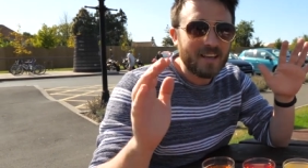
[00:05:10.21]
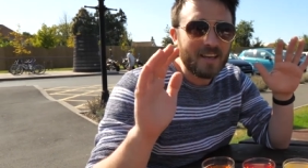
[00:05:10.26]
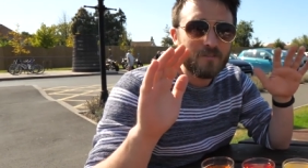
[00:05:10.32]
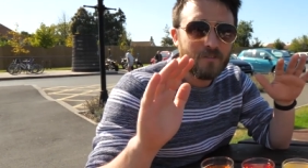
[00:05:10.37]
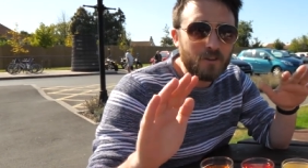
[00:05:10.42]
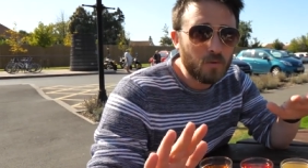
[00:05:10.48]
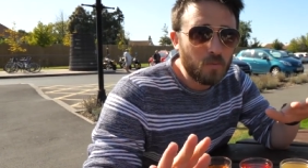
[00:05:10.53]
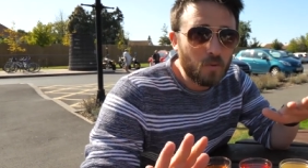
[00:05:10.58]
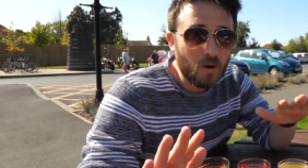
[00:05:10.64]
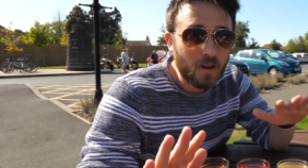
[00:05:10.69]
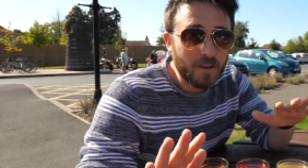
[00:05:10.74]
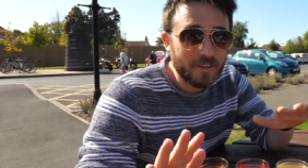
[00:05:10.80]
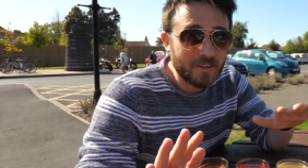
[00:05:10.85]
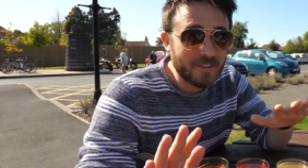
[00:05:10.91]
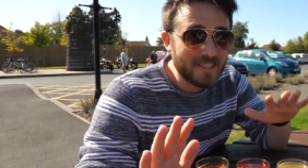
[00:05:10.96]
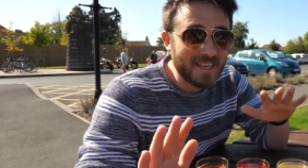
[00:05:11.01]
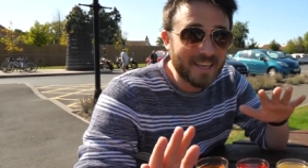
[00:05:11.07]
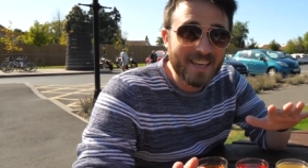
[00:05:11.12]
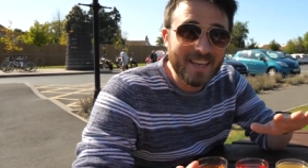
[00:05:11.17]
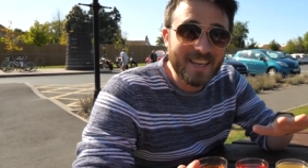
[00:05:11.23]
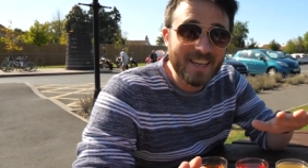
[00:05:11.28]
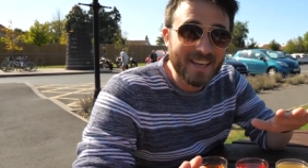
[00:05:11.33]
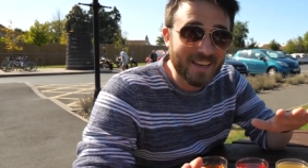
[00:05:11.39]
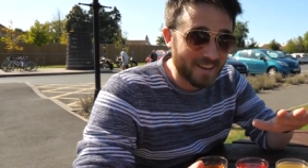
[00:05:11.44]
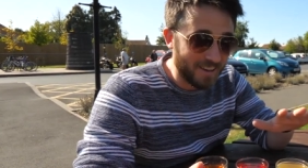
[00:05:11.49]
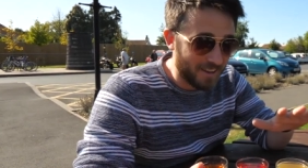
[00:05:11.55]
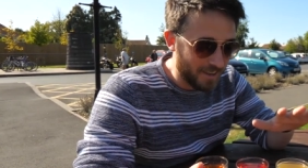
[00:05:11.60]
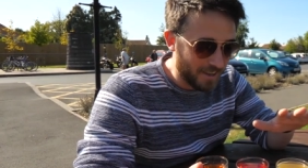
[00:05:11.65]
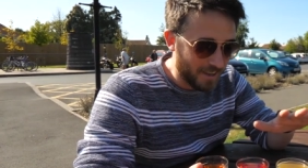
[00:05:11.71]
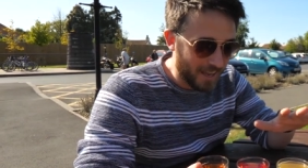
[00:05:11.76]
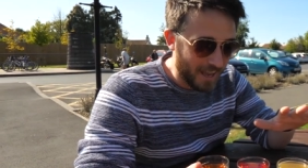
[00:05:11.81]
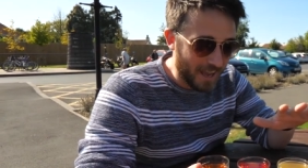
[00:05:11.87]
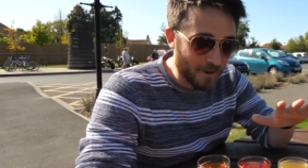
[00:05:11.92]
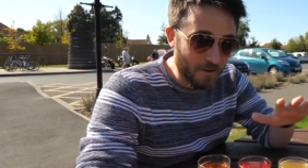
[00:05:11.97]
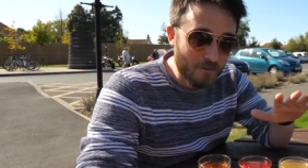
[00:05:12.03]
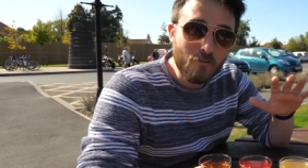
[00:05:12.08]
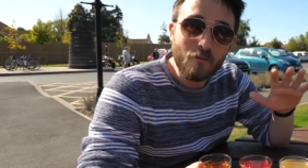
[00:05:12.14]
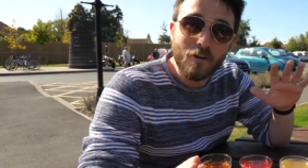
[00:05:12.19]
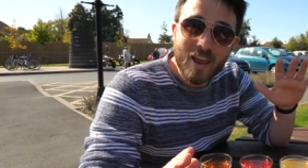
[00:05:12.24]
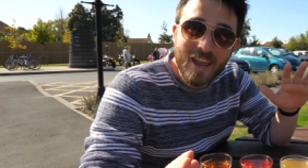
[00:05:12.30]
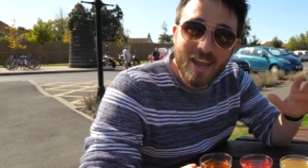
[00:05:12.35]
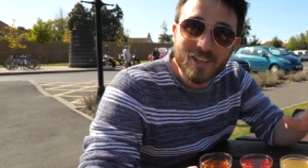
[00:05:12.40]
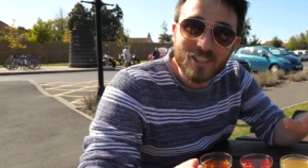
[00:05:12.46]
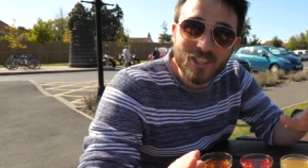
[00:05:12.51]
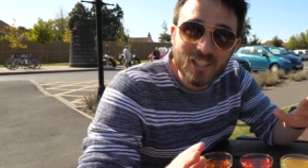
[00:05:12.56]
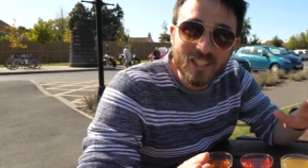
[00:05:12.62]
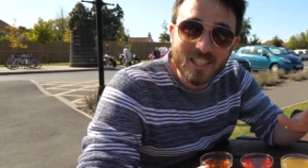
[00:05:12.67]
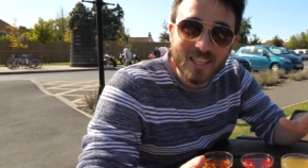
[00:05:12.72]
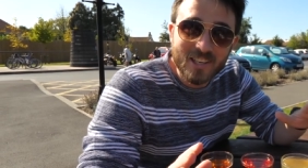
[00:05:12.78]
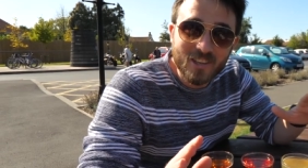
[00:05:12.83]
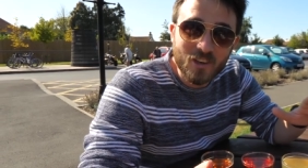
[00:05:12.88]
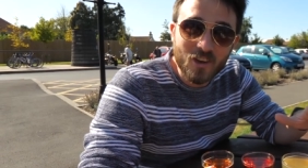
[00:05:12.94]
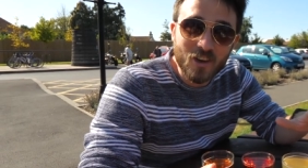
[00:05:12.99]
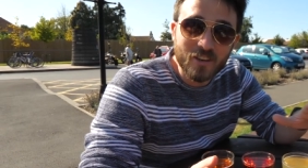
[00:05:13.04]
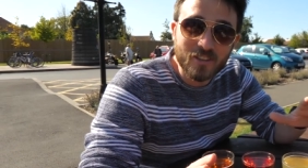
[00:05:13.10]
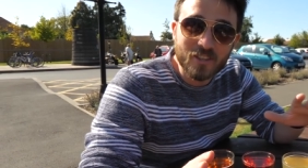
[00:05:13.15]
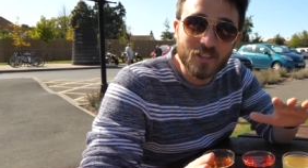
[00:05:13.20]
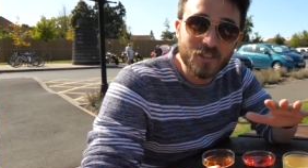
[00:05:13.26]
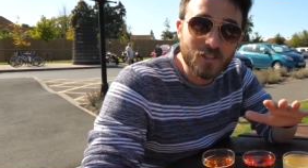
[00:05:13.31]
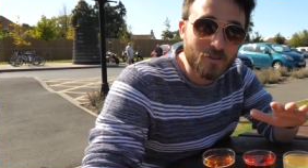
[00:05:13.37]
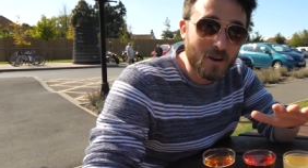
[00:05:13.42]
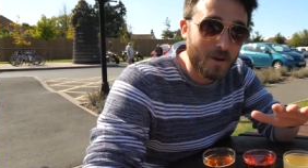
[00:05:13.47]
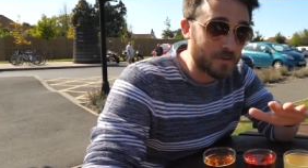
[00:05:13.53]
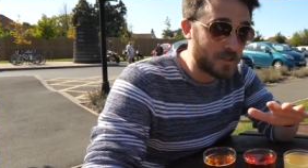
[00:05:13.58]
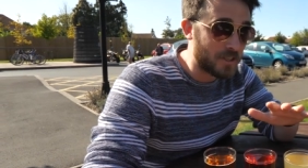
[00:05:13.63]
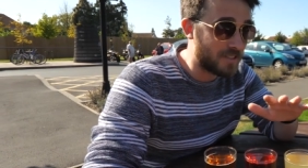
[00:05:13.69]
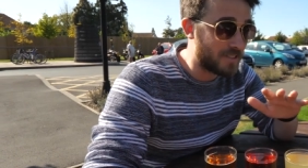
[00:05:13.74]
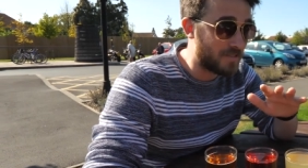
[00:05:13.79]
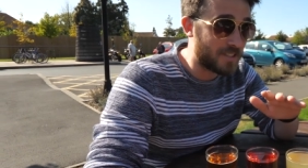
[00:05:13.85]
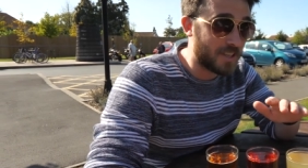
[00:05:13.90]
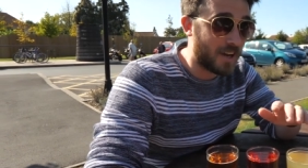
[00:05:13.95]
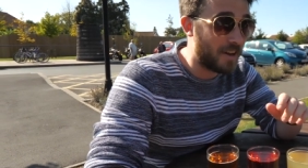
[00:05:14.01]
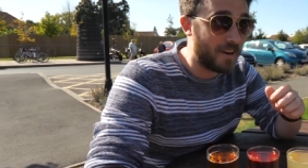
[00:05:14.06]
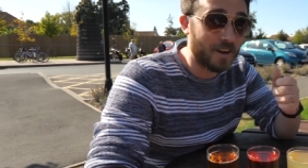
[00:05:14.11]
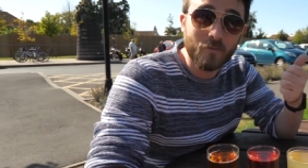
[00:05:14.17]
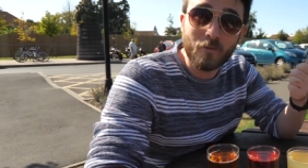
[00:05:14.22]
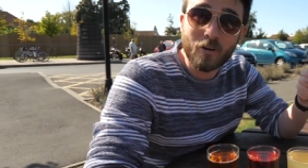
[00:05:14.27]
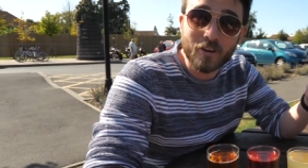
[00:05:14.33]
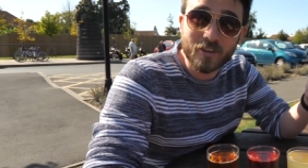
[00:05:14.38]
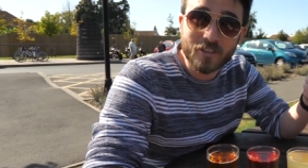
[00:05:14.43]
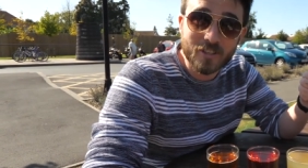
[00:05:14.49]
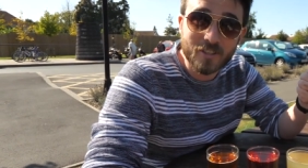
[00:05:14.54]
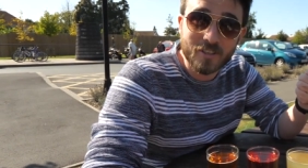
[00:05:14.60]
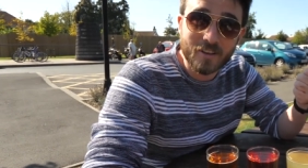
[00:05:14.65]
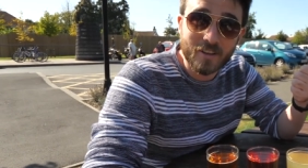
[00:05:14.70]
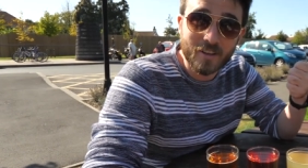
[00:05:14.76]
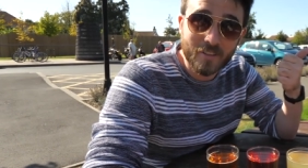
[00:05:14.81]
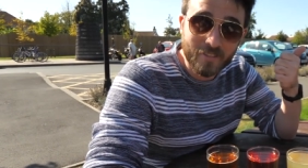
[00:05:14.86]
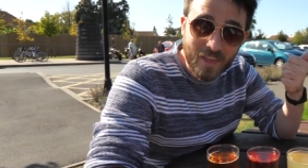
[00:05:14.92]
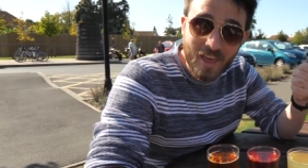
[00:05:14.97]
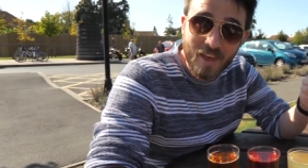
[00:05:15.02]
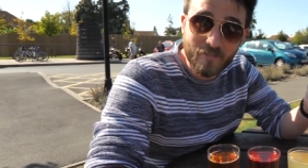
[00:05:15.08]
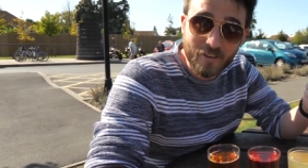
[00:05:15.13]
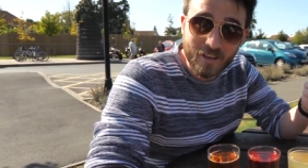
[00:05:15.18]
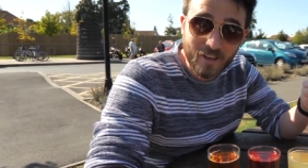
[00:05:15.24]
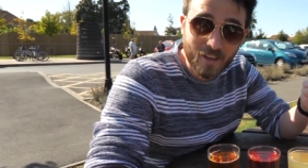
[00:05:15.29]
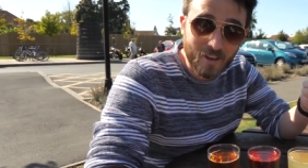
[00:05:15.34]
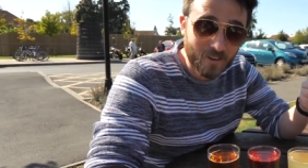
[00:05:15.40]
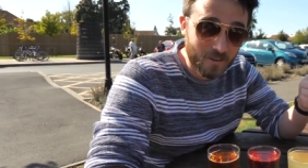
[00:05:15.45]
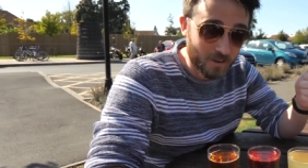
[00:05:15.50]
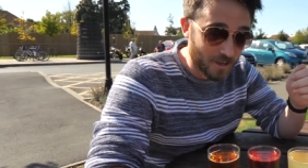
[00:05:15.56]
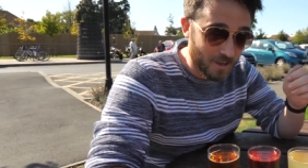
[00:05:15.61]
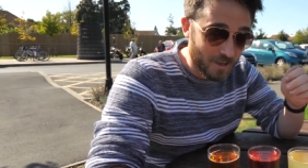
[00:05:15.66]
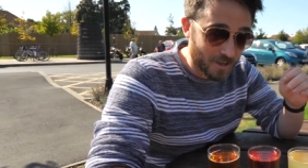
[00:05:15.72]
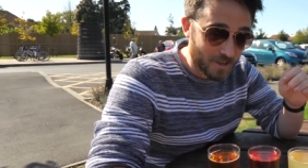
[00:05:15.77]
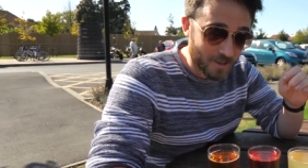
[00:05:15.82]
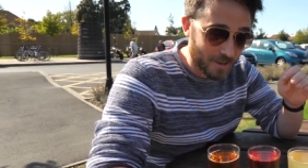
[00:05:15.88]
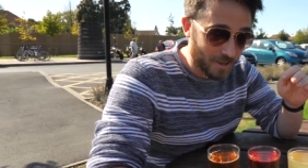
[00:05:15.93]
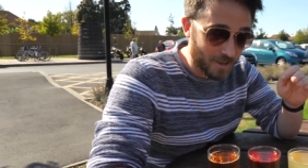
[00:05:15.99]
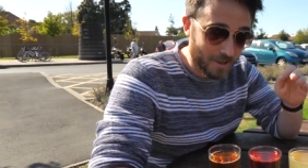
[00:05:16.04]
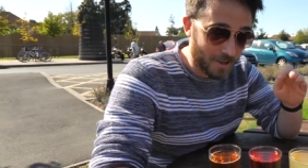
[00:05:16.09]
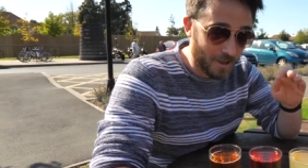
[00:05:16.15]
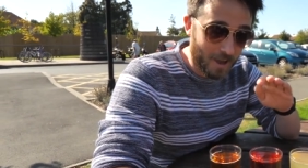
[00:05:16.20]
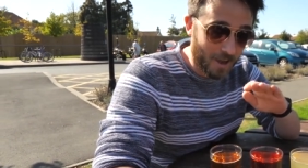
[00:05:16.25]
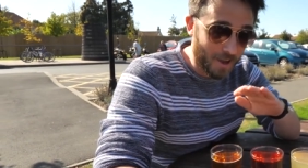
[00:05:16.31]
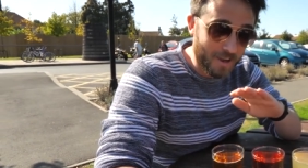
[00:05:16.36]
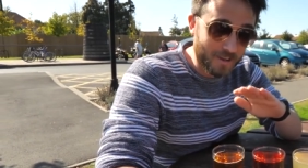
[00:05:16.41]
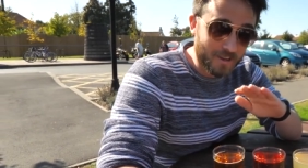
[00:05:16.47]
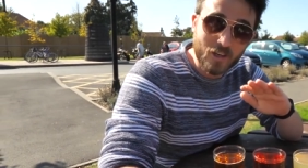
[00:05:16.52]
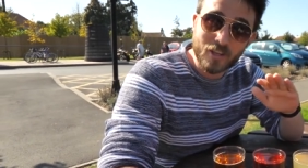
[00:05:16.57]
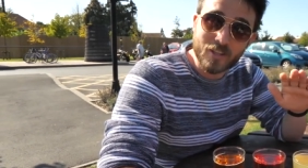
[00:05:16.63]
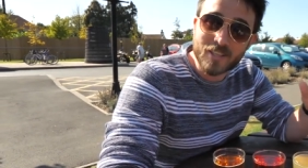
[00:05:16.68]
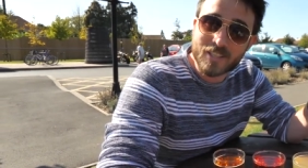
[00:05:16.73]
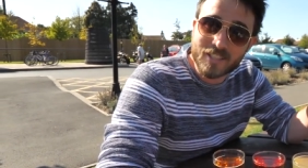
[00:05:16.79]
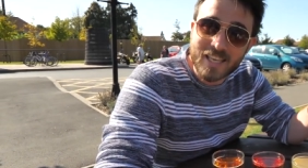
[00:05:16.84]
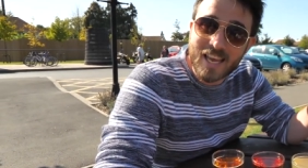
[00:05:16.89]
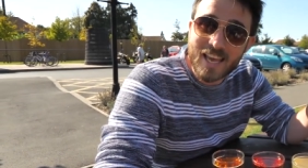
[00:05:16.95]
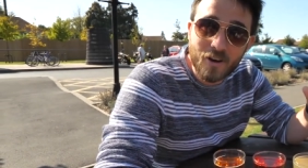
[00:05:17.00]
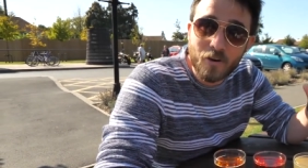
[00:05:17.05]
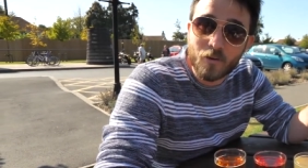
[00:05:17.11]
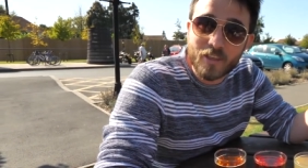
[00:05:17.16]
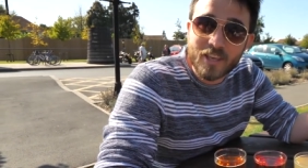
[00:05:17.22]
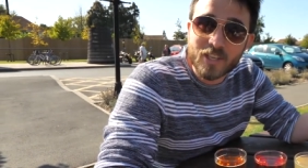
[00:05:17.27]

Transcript: If you want to hear outrageously good descriptions of cider, watch their video. I can so say all